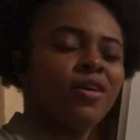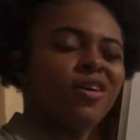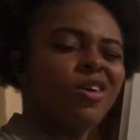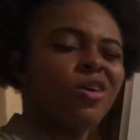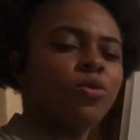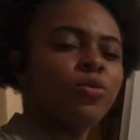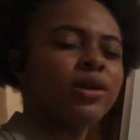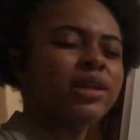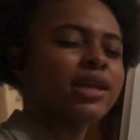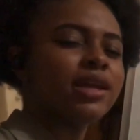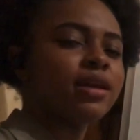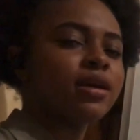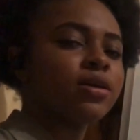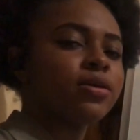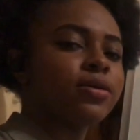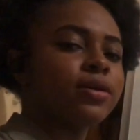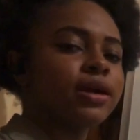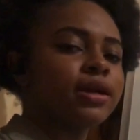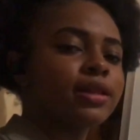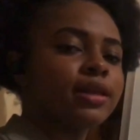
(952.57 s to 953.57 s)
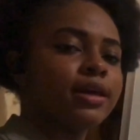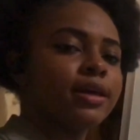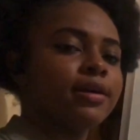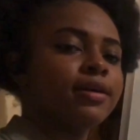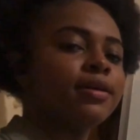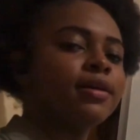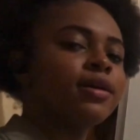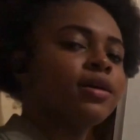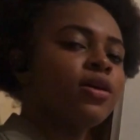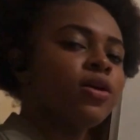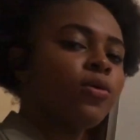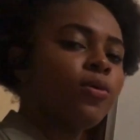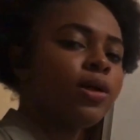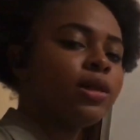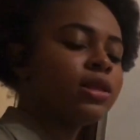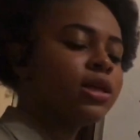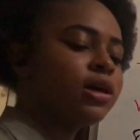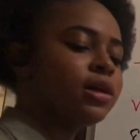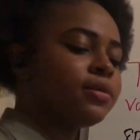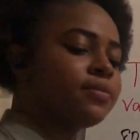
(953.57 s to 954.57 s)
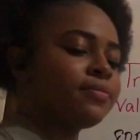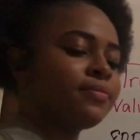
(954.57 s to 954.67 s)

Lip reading: we did it correctly. Well done.